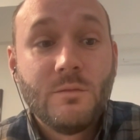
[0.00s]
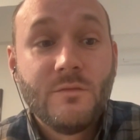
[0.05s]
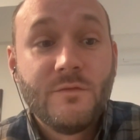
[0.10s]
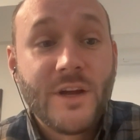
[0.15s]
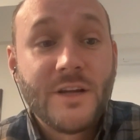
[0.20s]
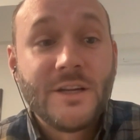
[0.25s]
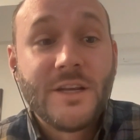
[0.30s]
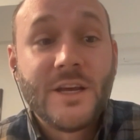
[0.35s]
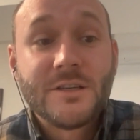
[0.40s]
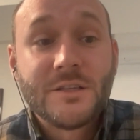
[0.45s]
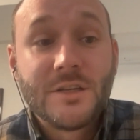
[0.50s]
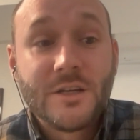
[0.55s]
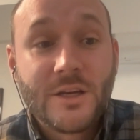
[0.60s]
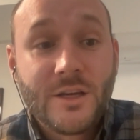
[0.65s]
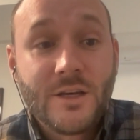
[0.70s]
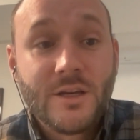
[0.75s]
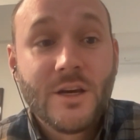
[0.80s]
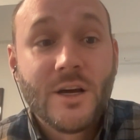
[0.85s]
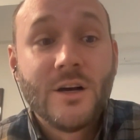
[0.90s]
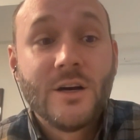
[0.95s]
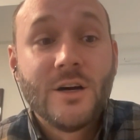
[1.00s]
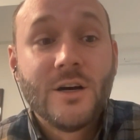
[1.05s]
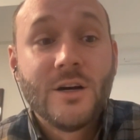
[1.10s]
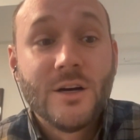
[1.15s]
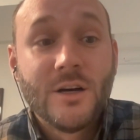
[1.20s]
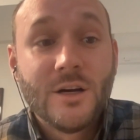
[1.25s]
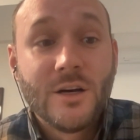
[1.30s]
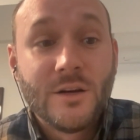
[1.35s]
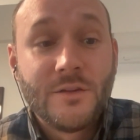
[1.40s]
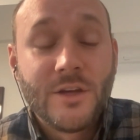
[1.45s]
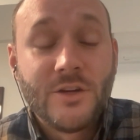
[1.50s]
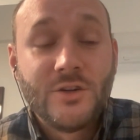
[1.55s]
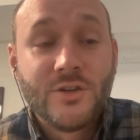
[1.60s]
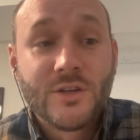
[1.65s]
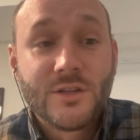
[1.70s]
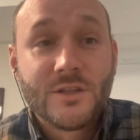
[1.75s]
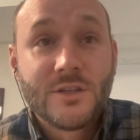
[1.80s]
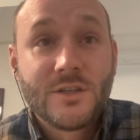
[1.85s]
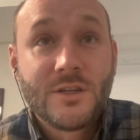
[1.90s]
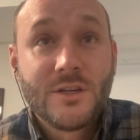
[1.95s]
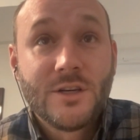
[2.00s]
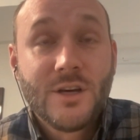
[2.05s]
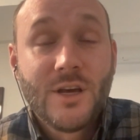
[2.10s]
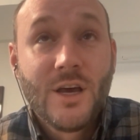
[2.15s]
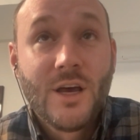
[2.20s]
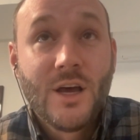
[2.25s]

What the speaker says: fantastic. They just